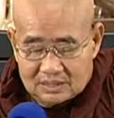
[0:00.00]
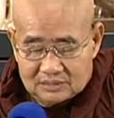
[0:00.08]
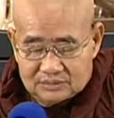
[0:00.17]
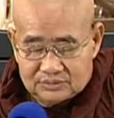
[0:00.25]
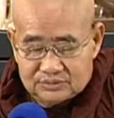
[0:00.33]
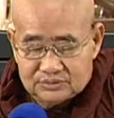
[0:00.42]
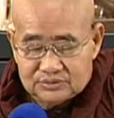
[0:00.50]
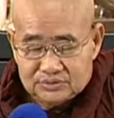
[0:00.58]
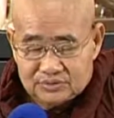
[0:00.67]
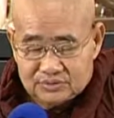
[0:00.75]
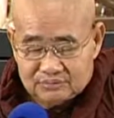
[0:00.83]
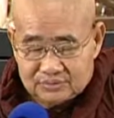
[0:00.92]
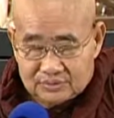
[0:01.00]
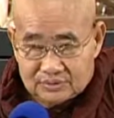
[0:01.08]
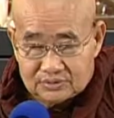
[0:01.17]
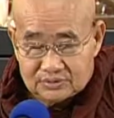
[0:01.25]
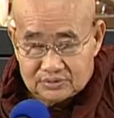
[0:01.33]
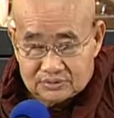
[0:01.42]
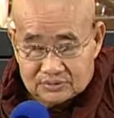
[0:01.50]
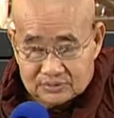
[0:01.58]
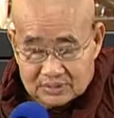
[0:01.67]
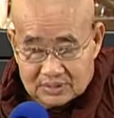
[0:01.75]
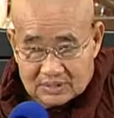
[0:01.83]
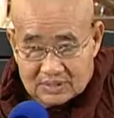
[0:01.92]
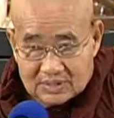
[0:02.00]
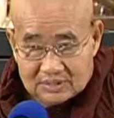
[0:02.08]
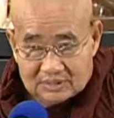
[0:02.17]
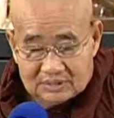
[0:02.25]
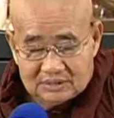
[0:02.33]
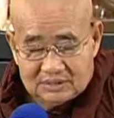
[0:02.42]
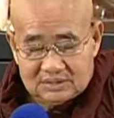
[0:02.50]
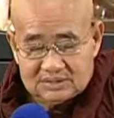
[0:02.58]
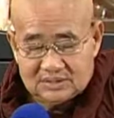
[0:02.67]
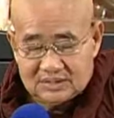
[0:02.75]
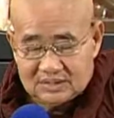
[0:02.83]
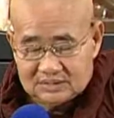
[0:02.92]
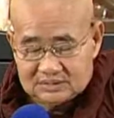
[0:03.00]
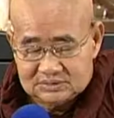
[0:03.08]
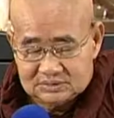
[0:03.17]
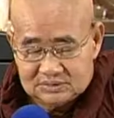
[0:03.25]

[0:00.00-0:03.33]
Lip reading: You should not follow these lights.